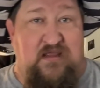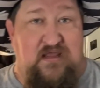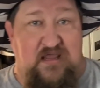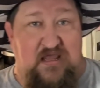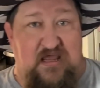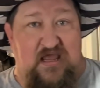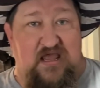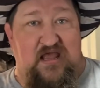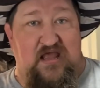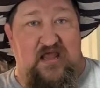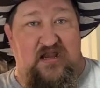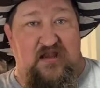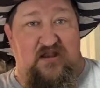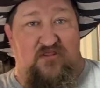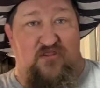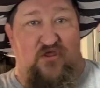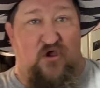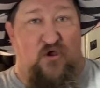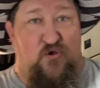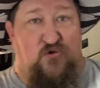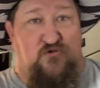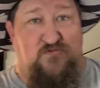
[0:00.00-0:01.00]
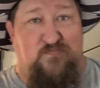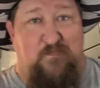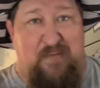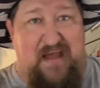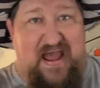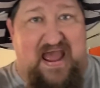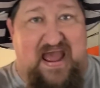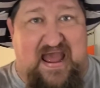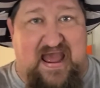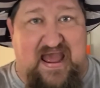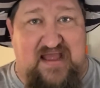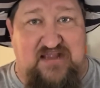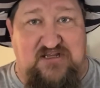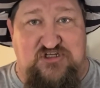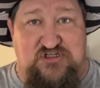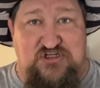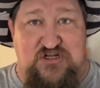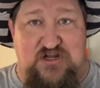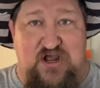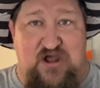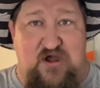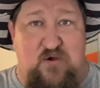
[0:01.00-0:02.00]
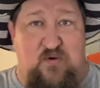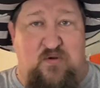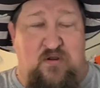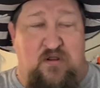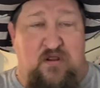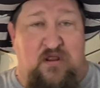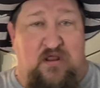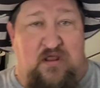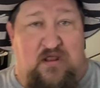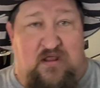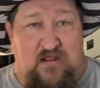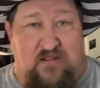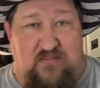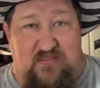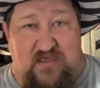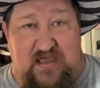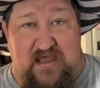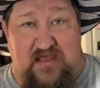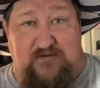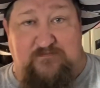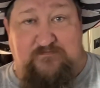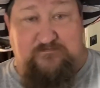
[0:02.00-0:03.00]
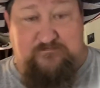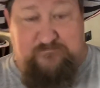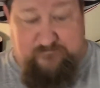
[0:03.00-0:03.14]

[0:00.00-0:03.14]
in those bags, you know, that,